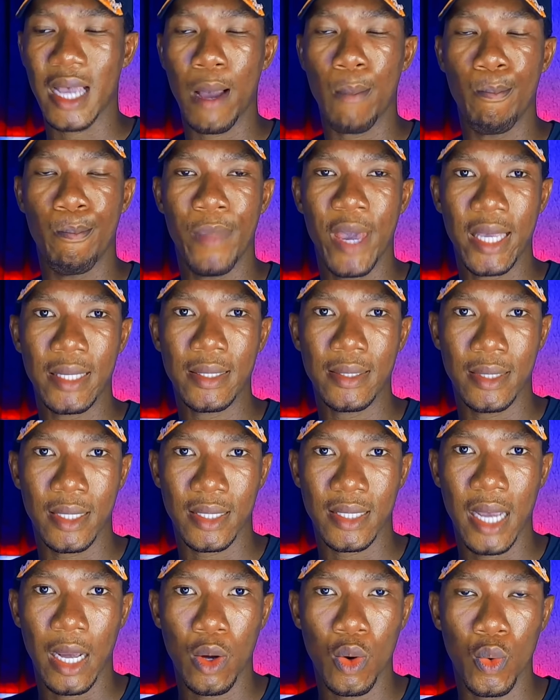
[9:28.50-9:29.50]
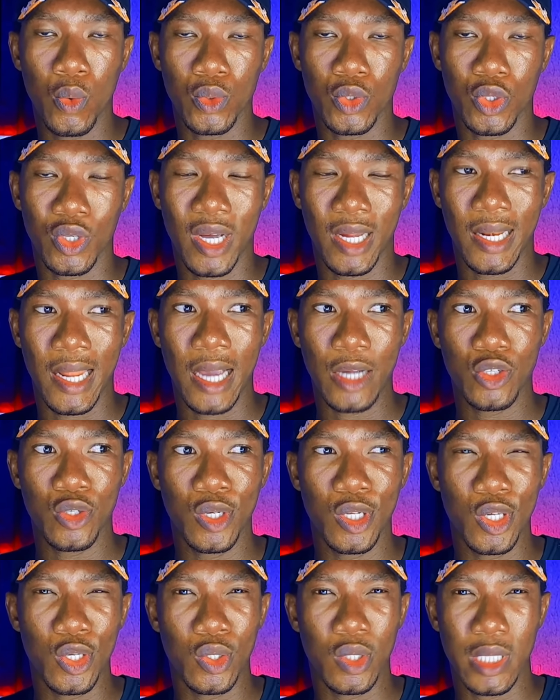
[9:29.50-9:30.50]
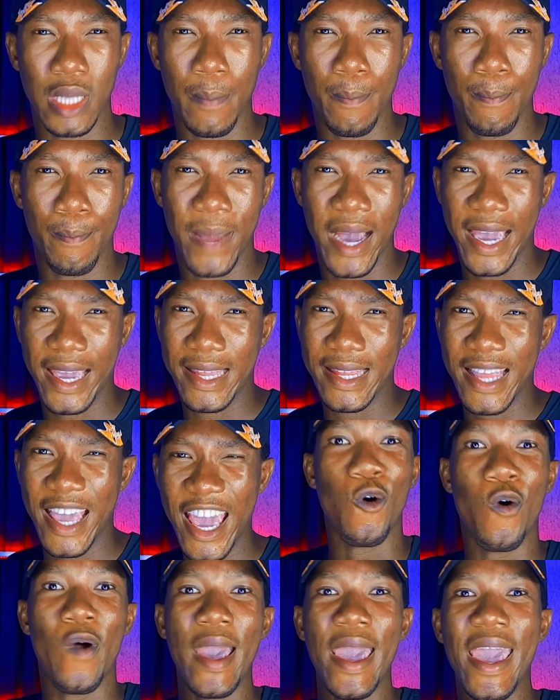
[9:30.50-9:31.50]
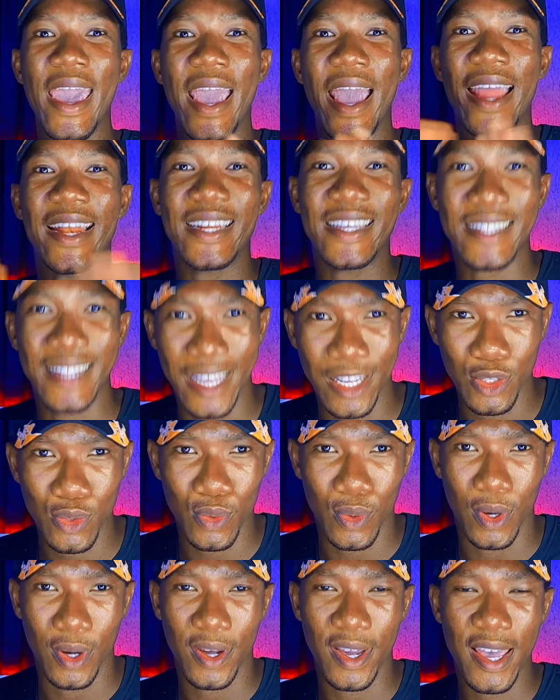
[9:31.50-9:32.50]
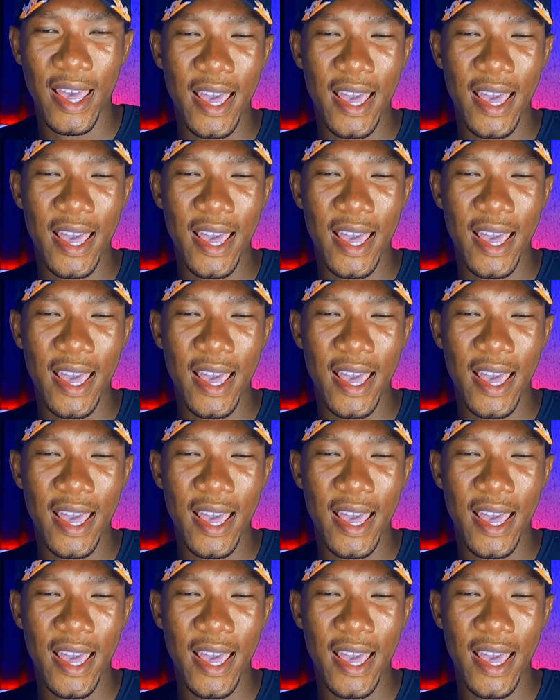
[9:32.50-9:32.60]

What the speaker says: are best data codes you can actually use in buying for any network.